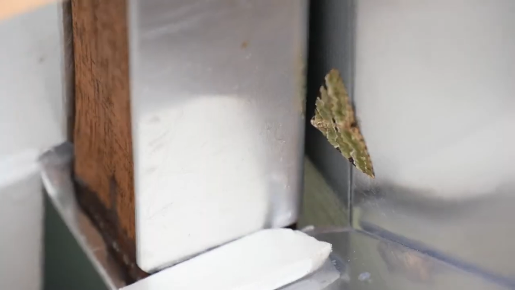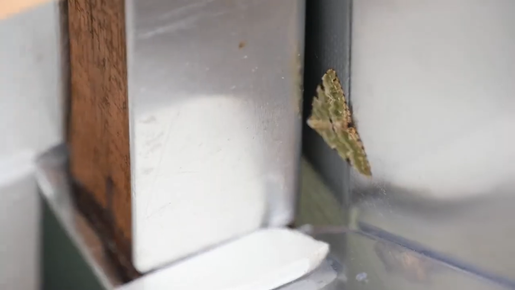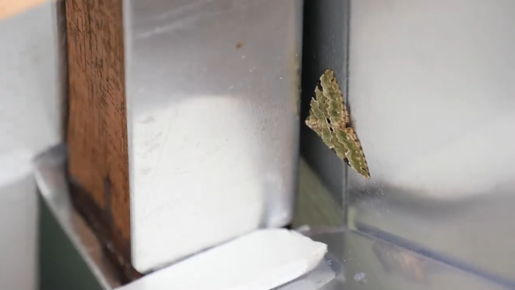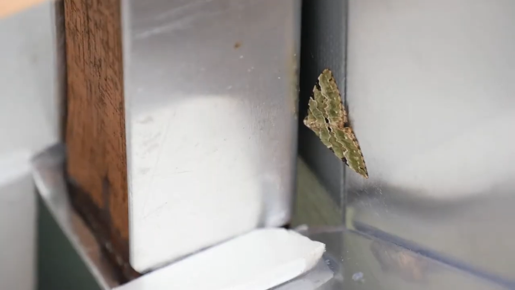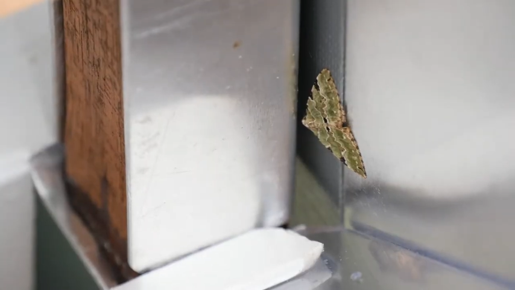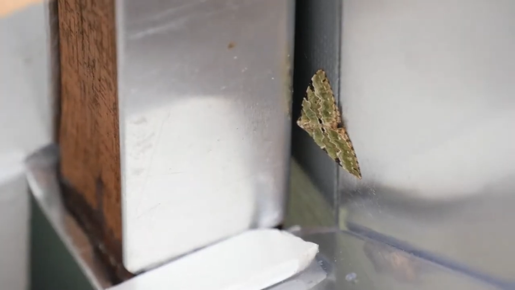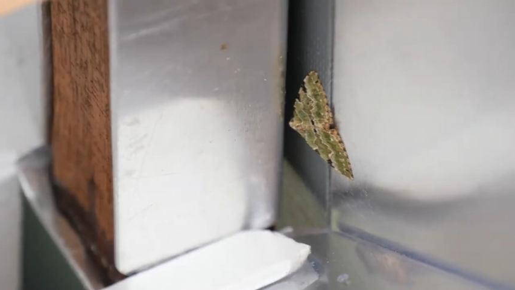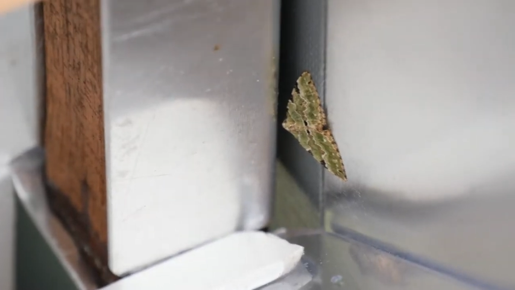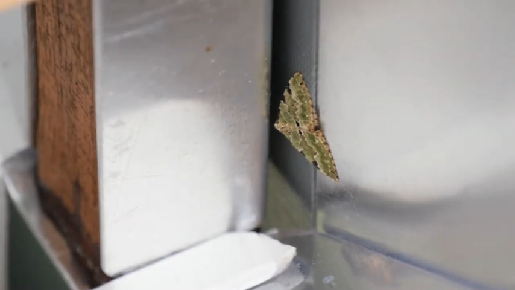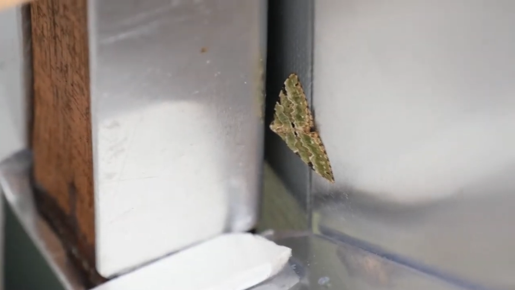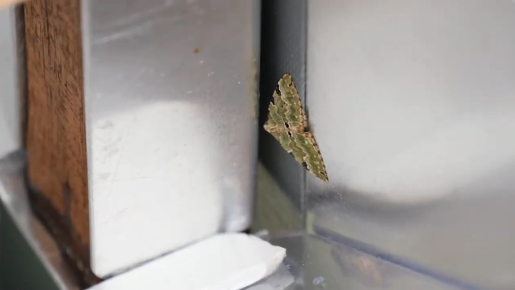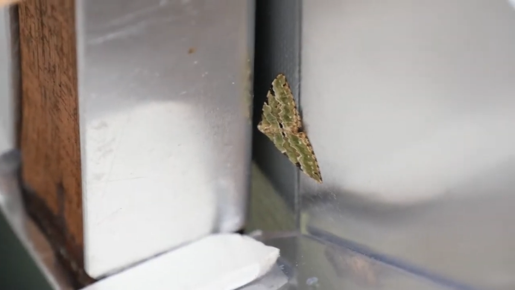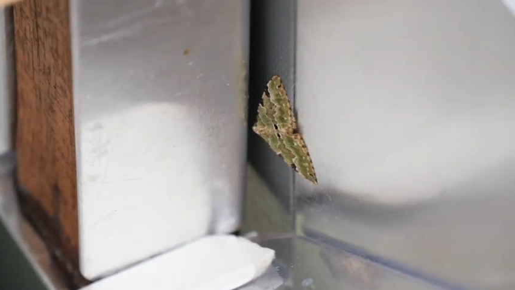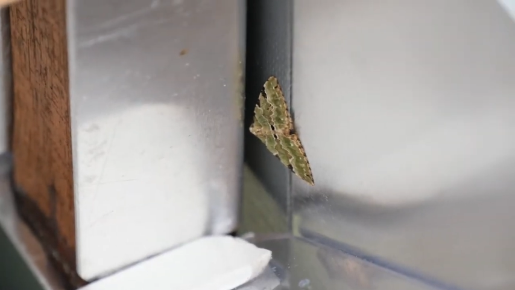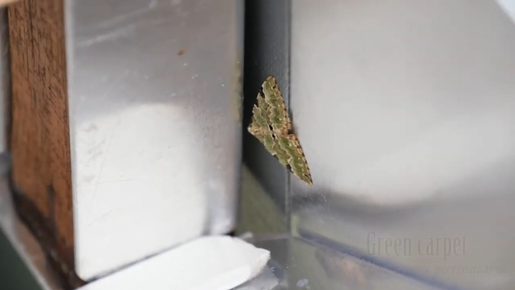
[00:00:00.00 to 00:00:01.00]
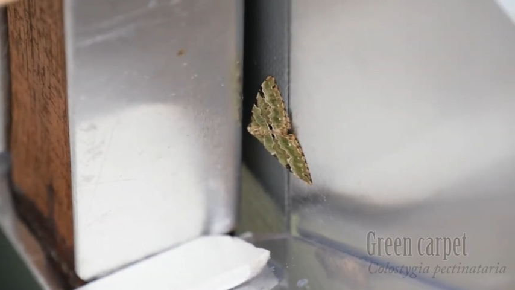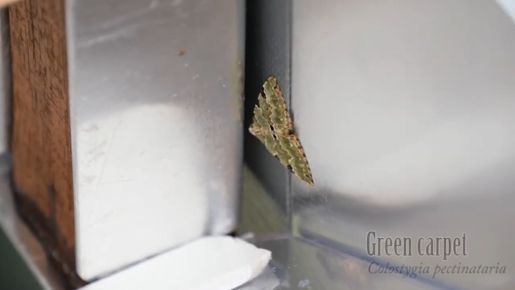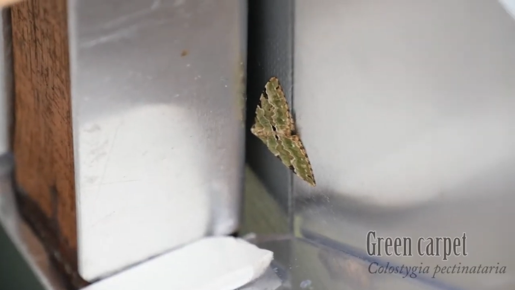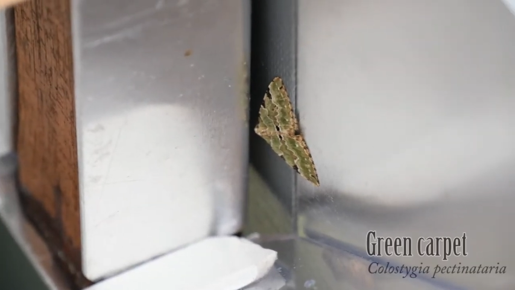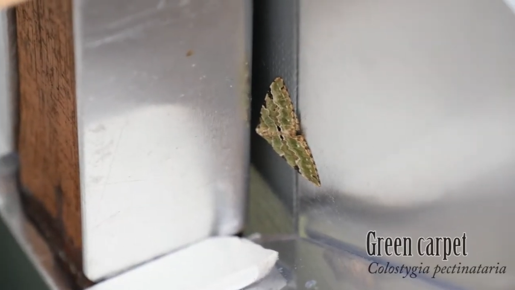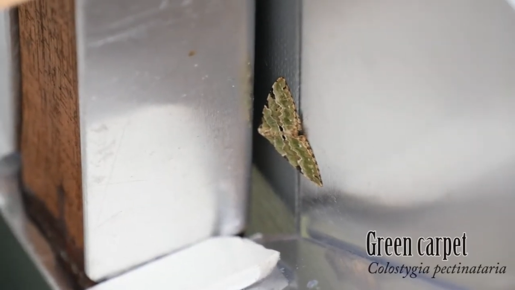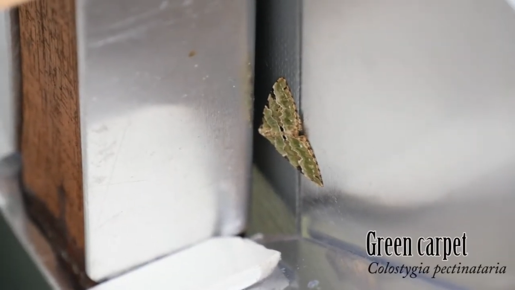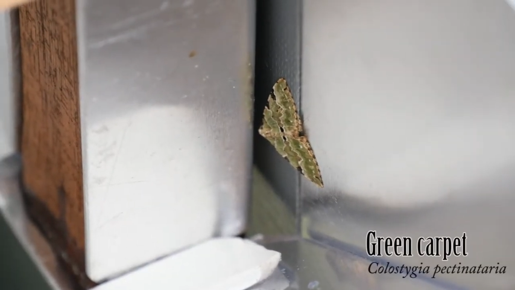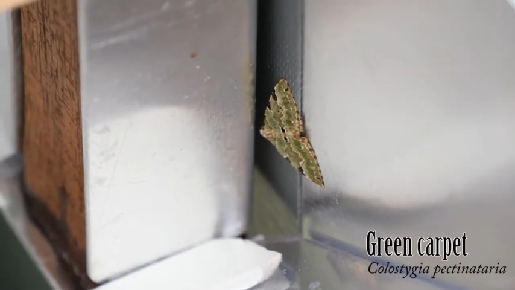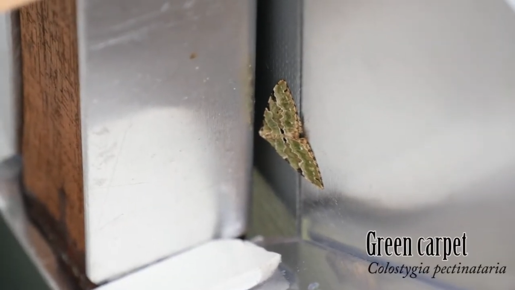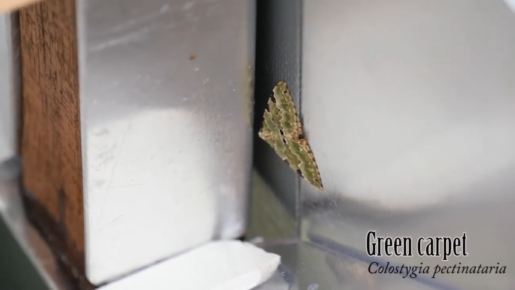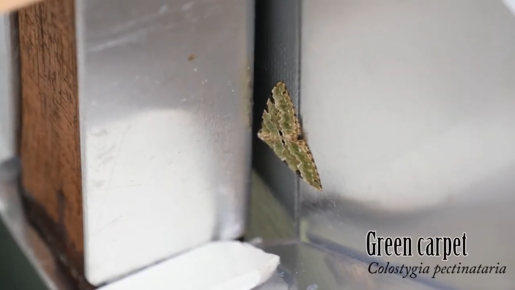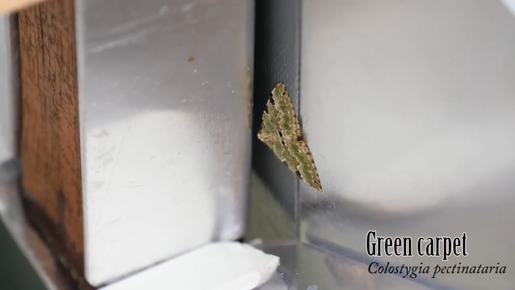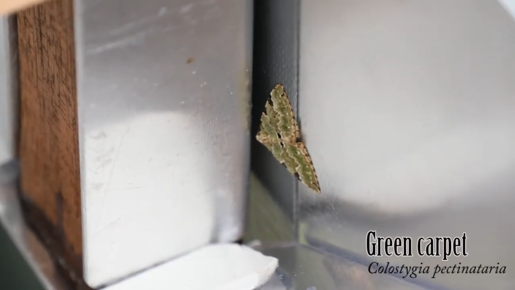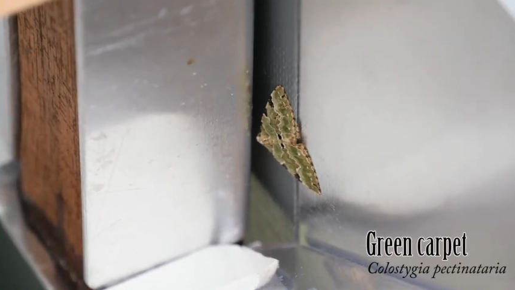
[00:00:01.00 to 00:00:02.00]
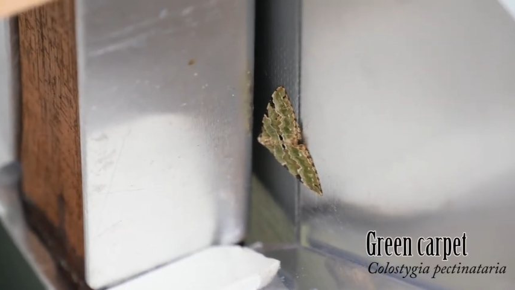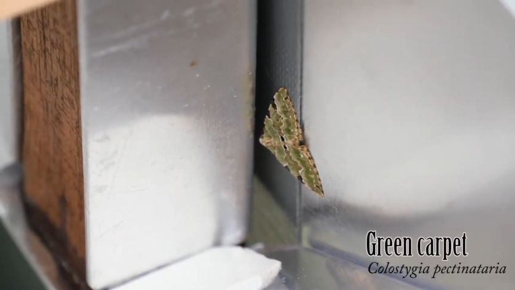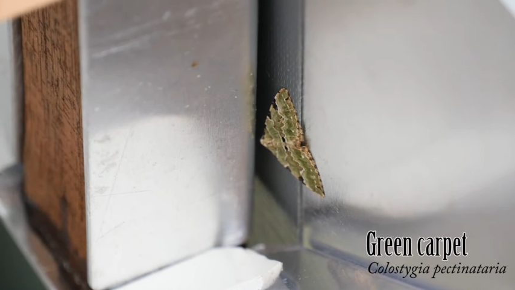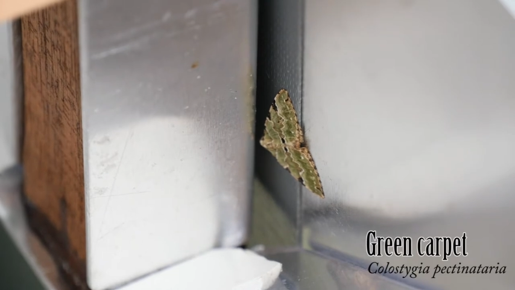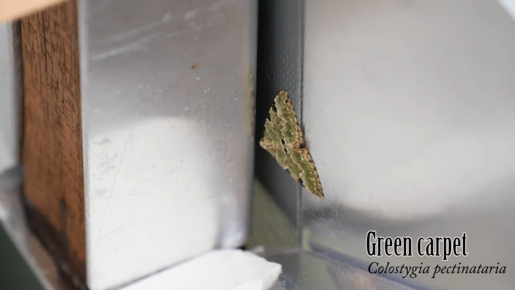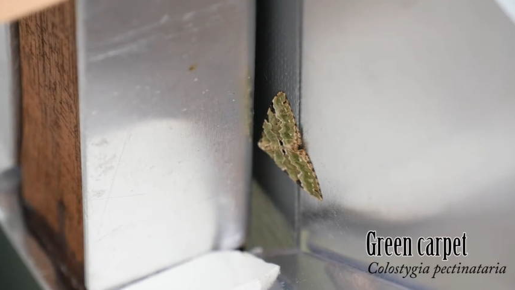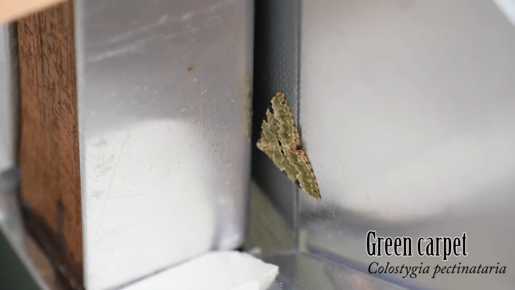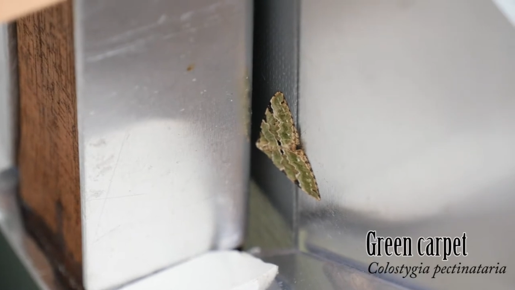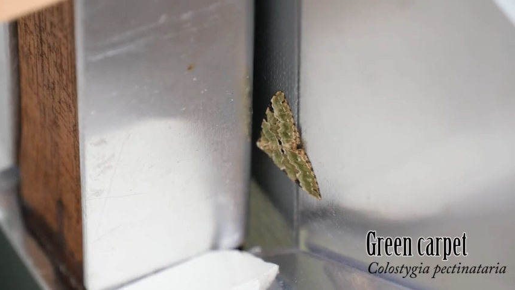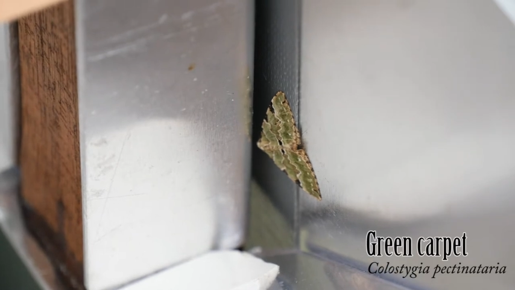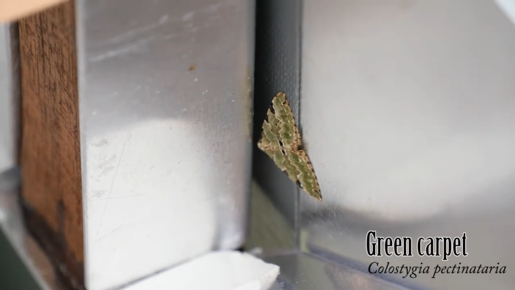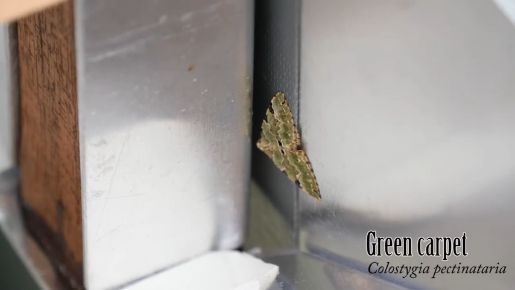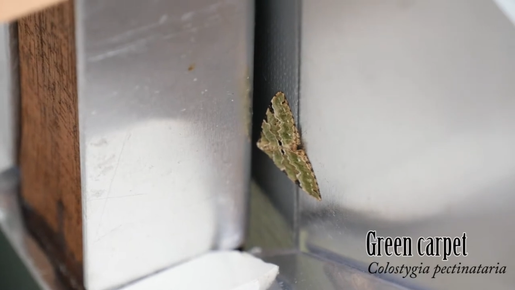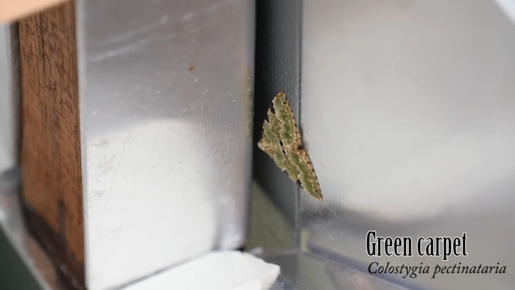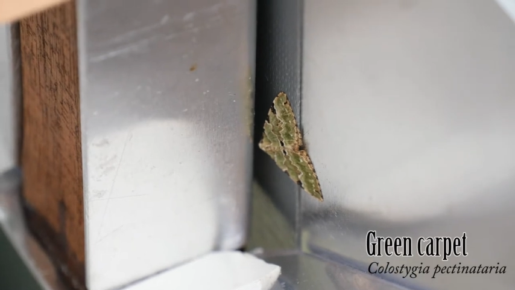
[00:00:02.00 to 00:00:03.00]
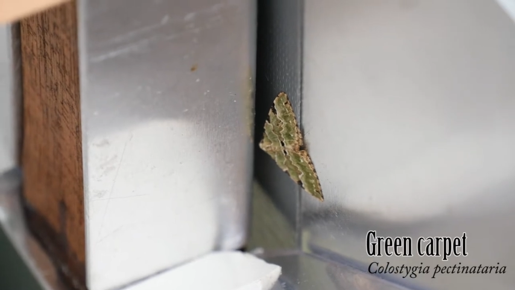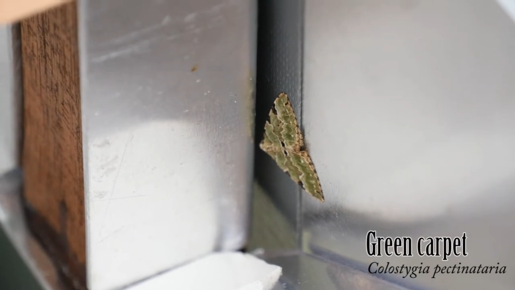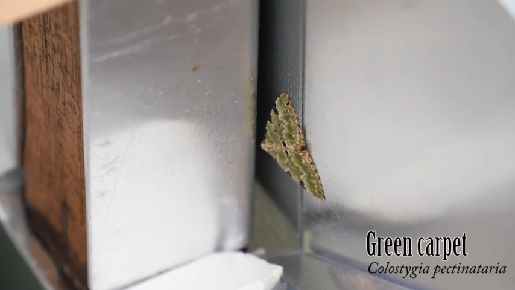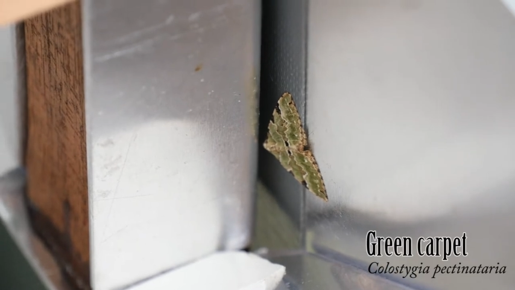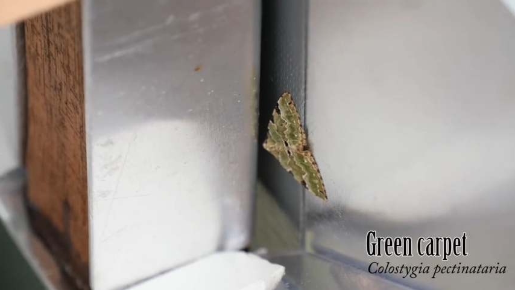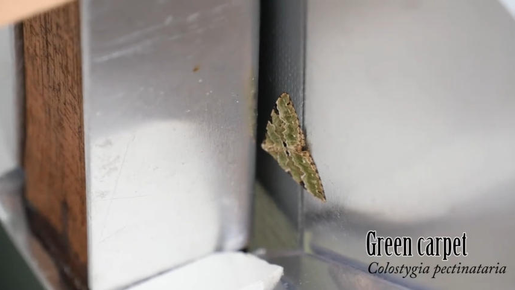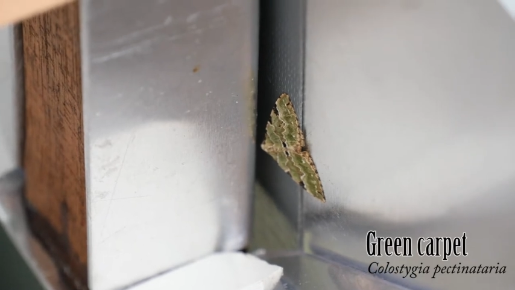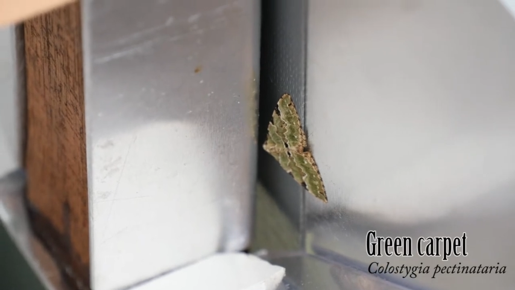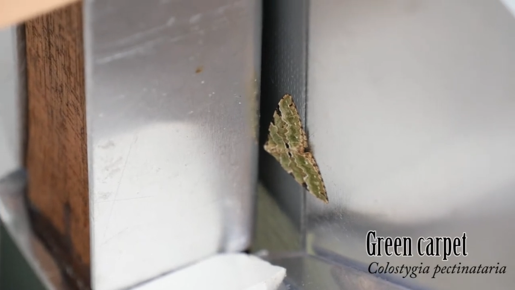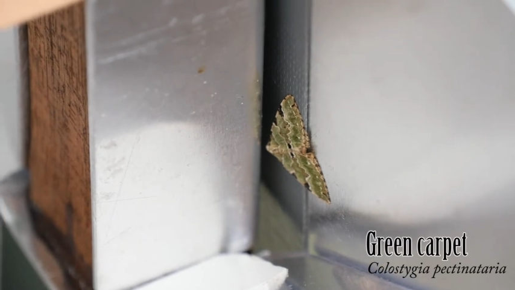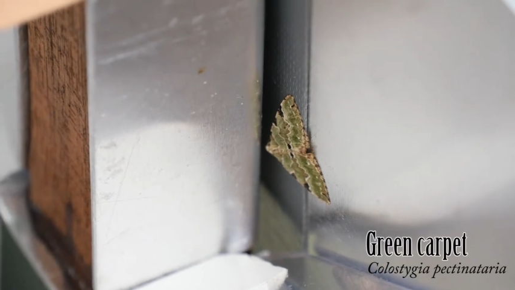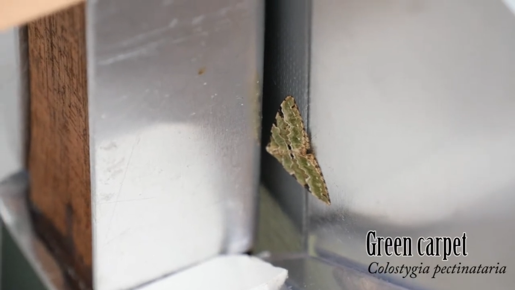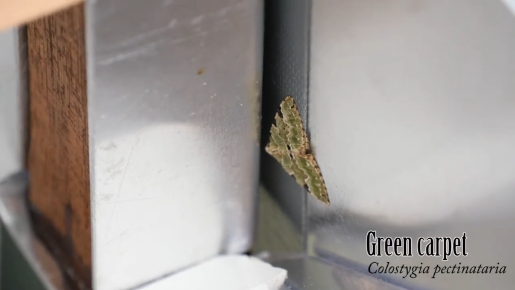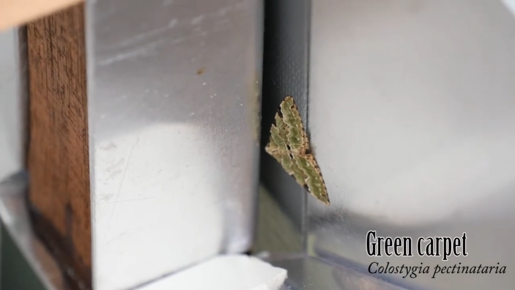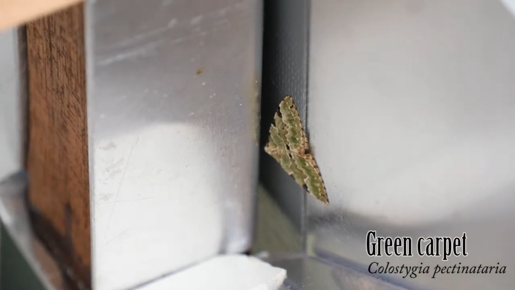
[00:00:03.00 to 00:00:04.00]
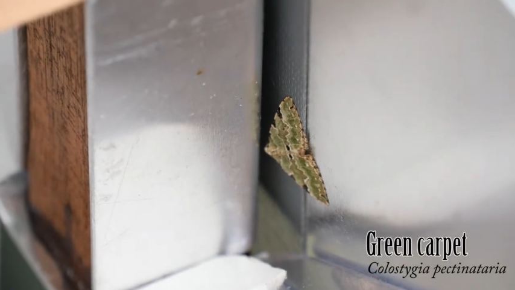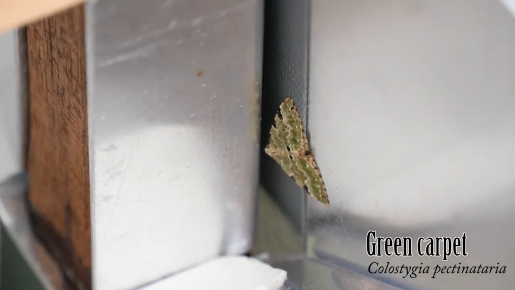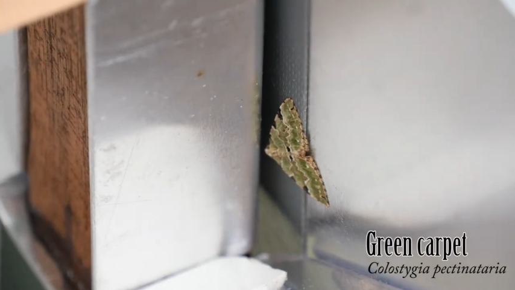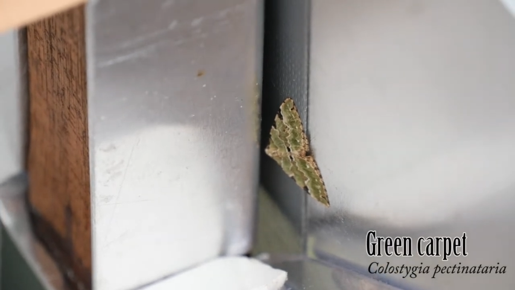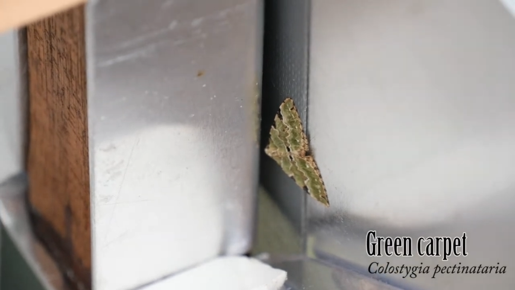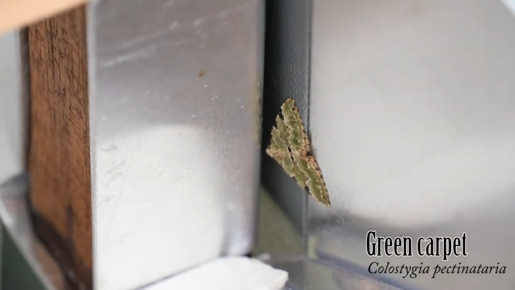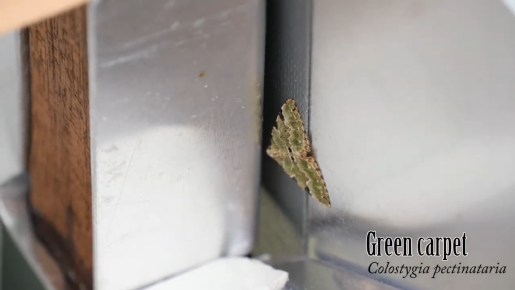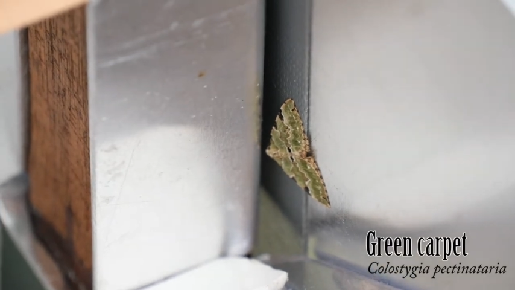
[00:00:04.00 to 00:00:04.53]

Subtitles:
No face is visible, so there are no lips to read.